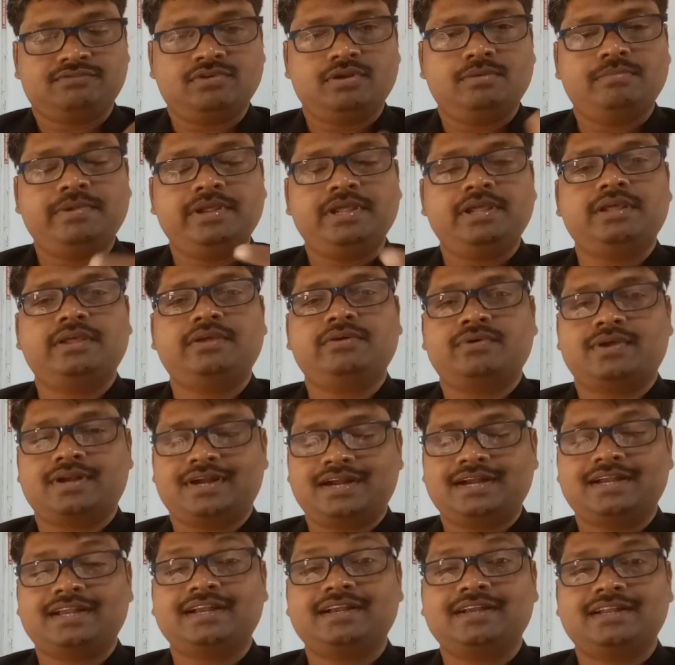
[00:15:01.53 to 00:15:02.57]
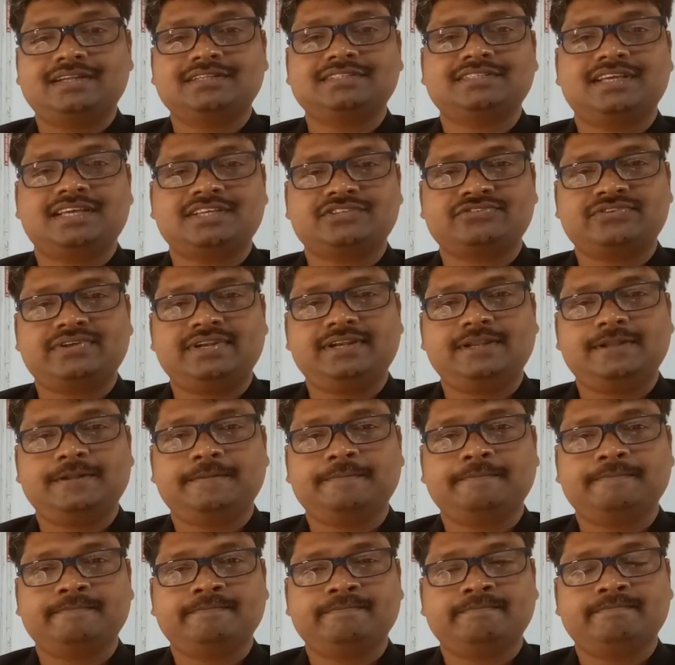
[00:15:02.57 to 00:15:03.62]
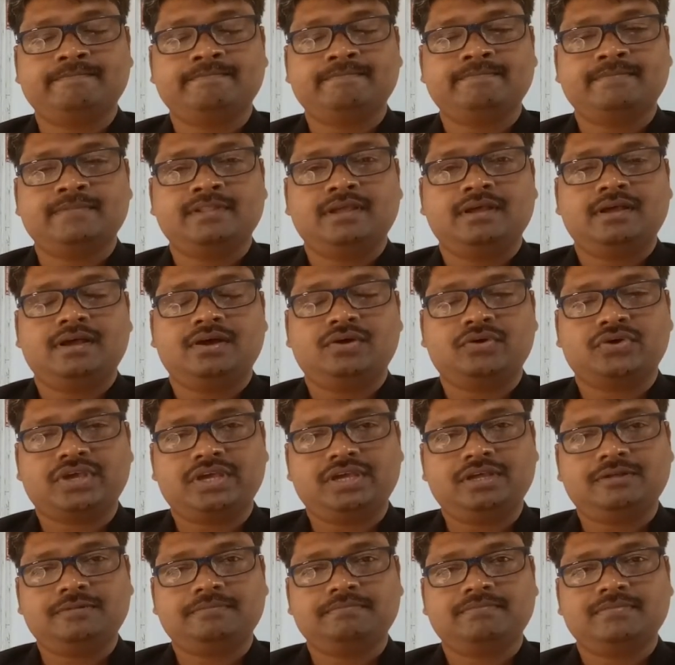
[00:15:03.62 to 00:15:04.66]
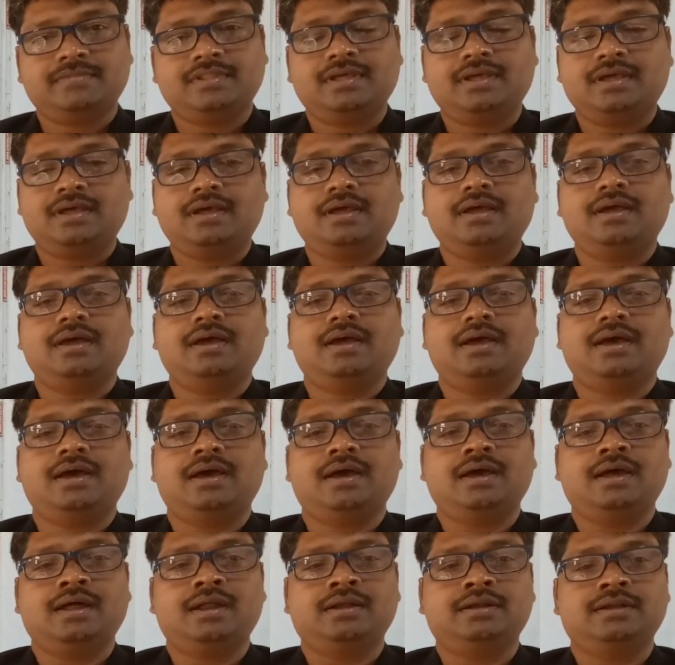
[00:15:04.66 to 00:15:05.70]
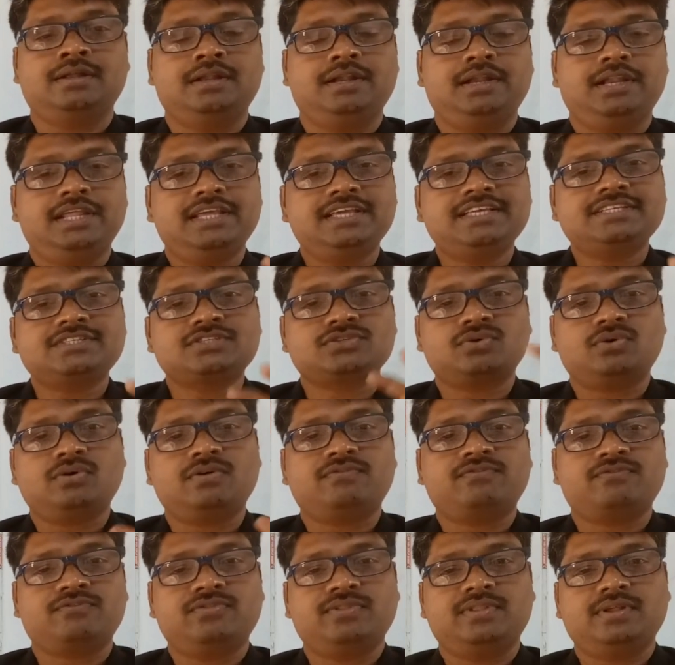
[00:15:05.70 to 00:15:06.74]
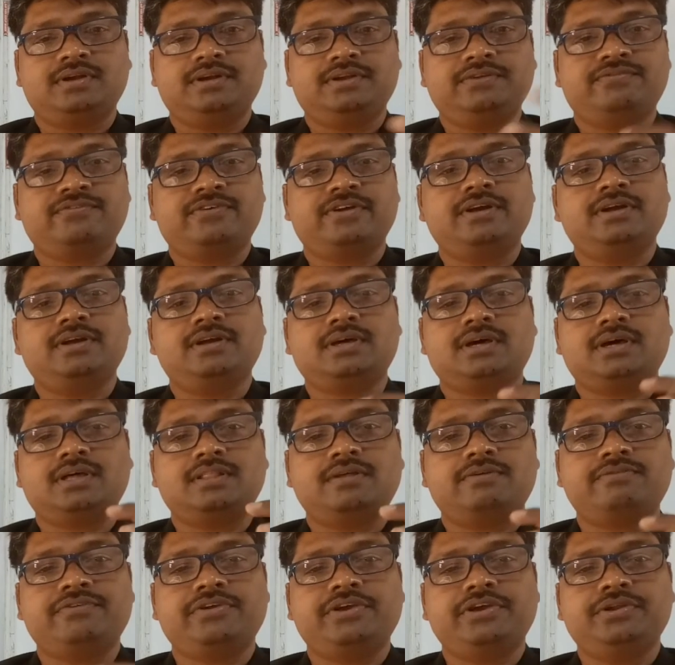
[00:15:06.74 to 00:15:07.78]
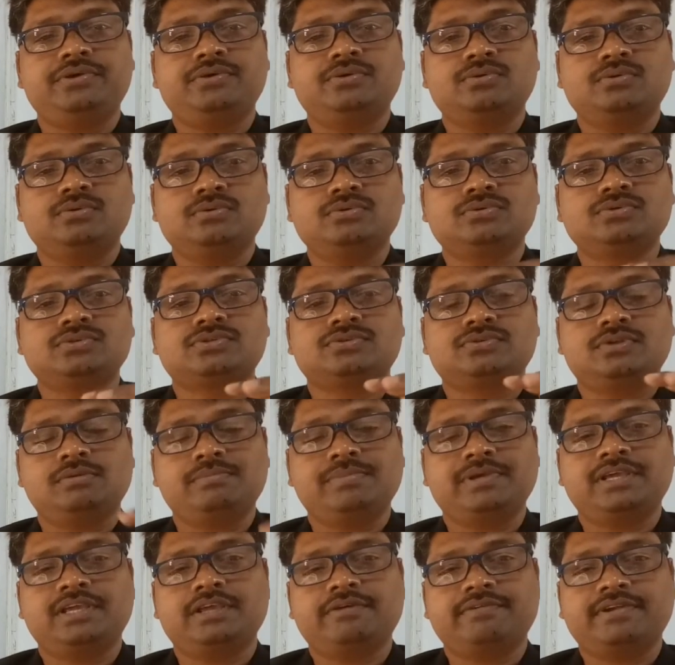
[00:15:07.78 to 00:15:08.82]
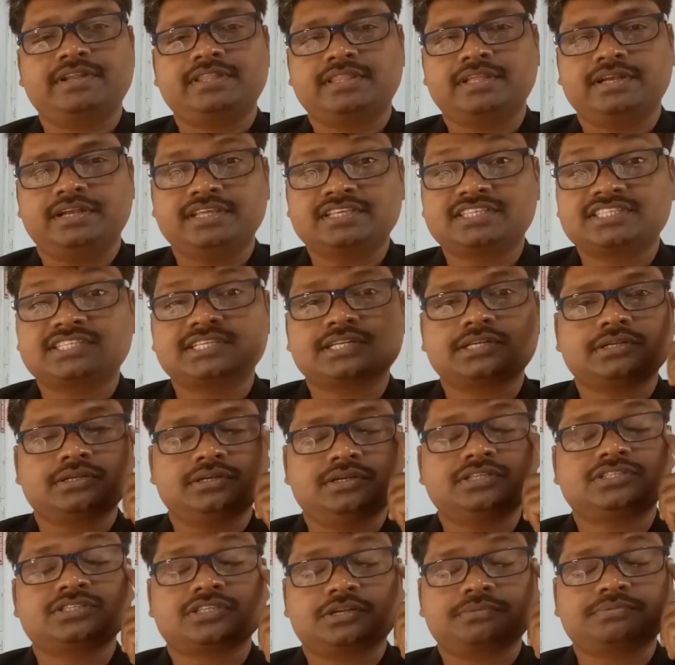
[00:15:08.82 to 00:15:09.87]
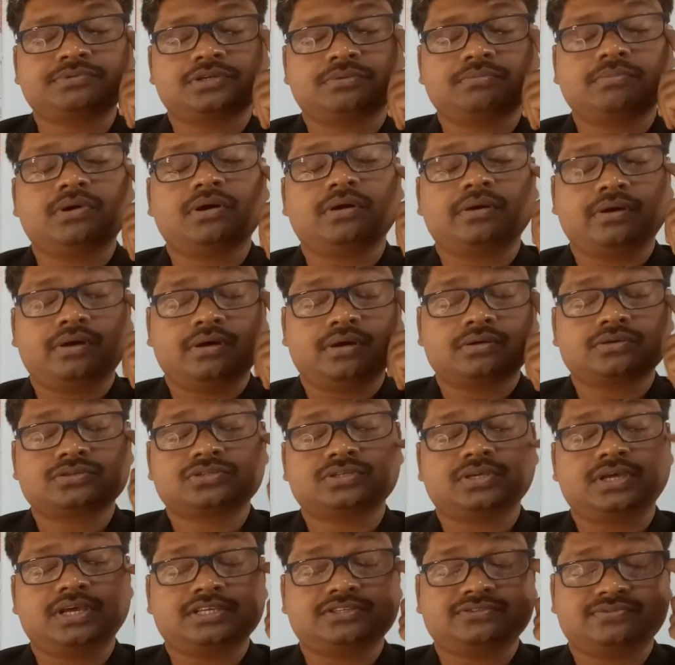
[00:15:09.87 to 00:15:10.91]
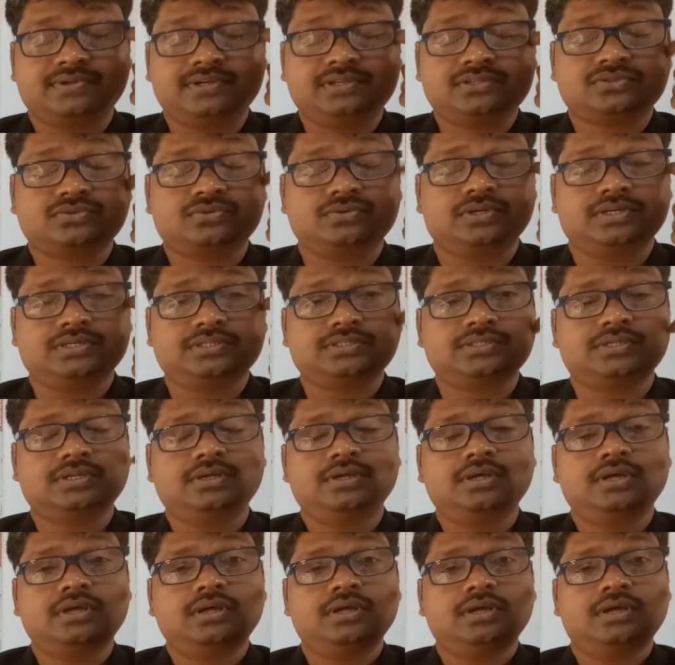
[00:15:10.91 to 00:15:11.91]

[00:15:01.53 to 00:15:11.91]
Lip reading: that will be your attendance as well. Okay, and the links of the different other videos will be given in the description box as well, students.